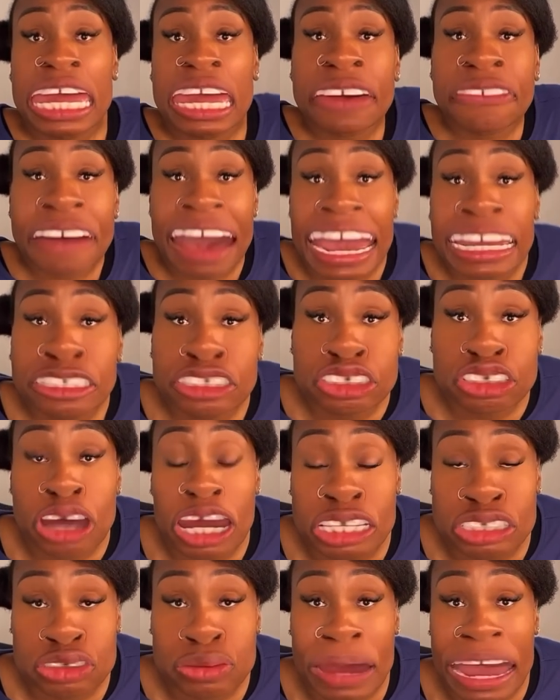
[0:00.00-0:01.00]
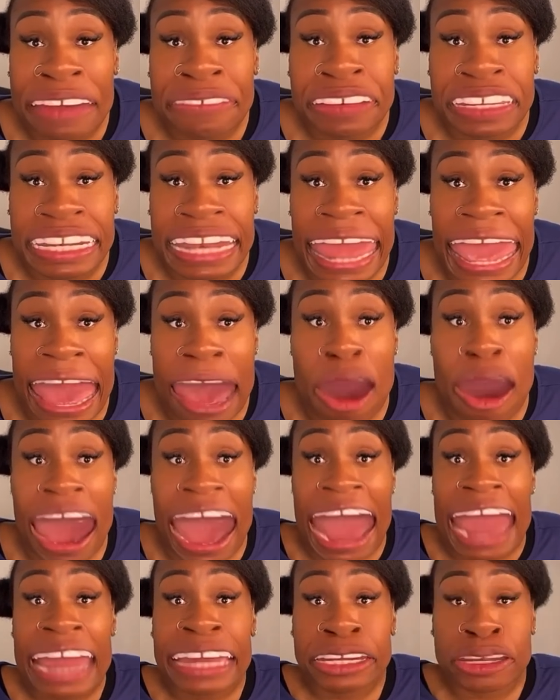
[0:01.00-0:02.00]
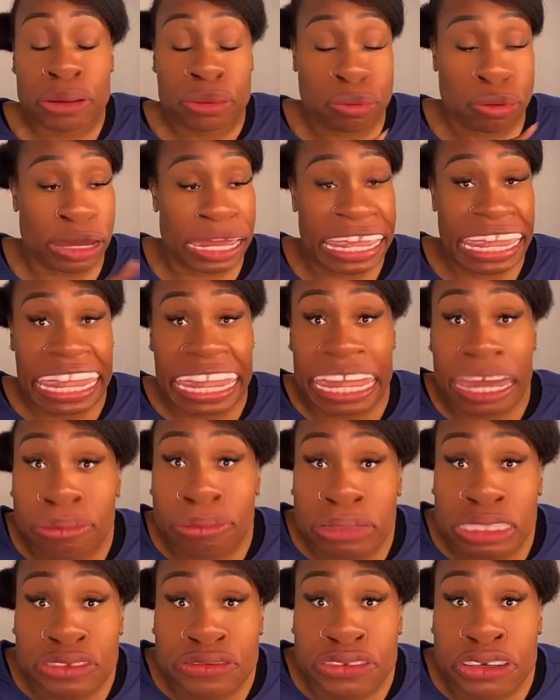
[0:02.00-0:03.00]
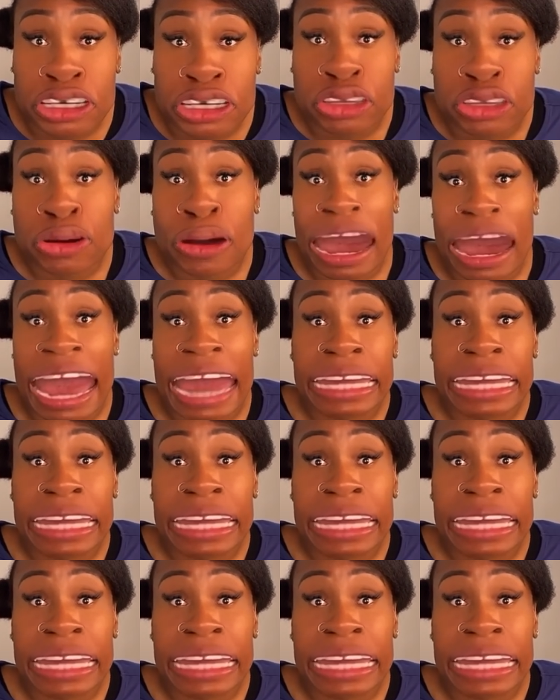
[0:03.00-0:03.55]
If I start driving now, I can run errands for you.